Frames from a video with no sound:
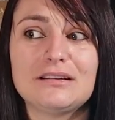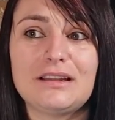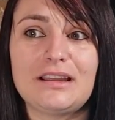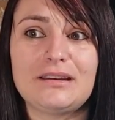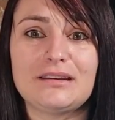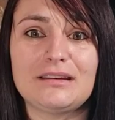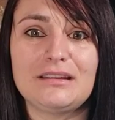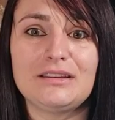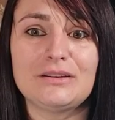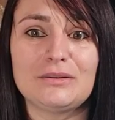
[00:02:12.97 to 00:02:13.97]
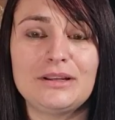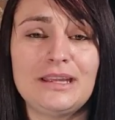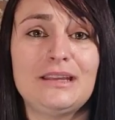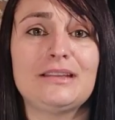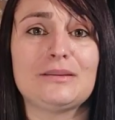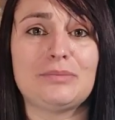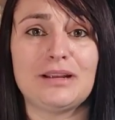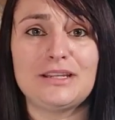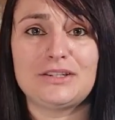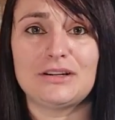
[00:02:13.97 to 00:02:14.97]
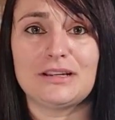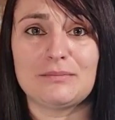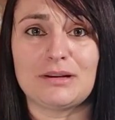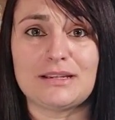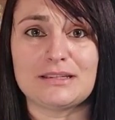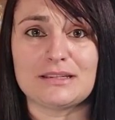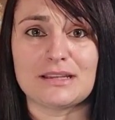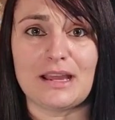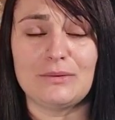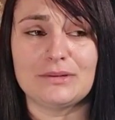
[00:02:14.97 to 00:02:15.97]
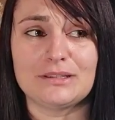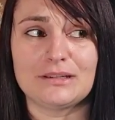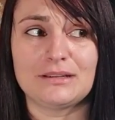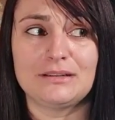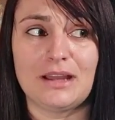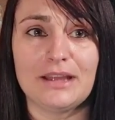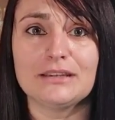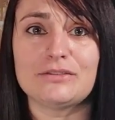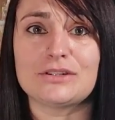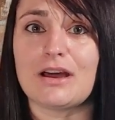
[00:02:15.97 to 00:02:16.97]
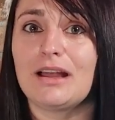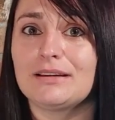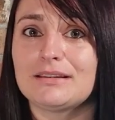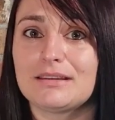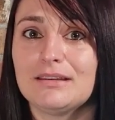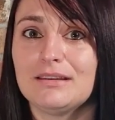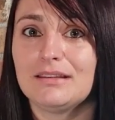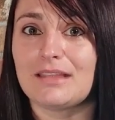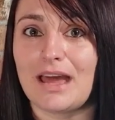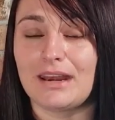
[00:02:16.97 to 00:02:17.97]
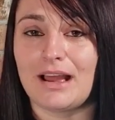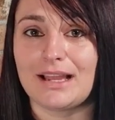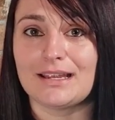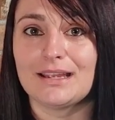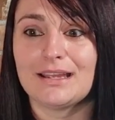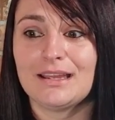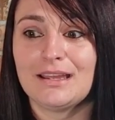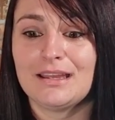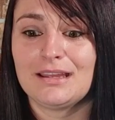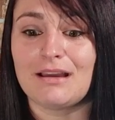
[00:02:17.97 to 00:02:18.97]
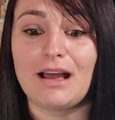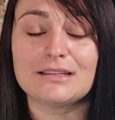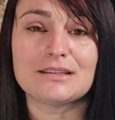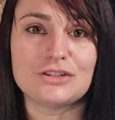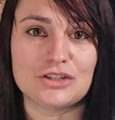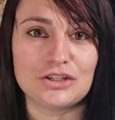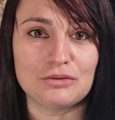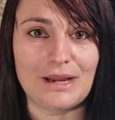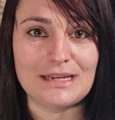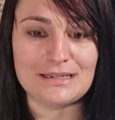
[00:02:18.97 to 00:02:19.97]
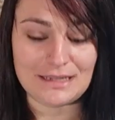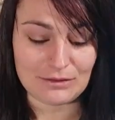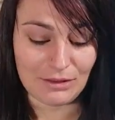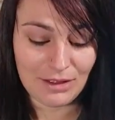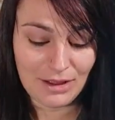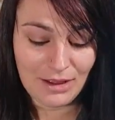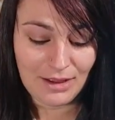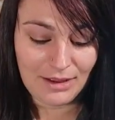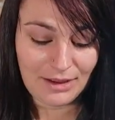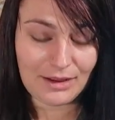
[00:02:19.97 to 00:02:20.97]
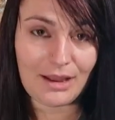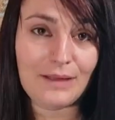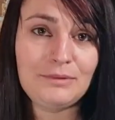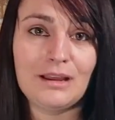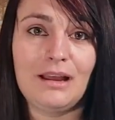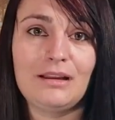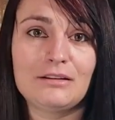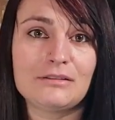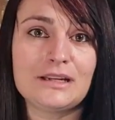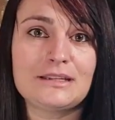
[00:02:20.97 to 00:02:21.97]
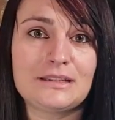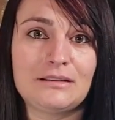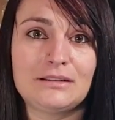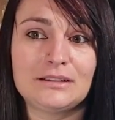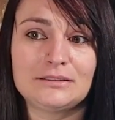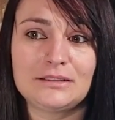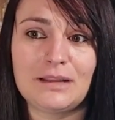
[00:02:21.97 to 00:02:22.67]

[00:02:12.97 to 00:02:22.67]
And looking at the price charting prices, I was kind of shocked that I got such a great deal. I'm not a reseller.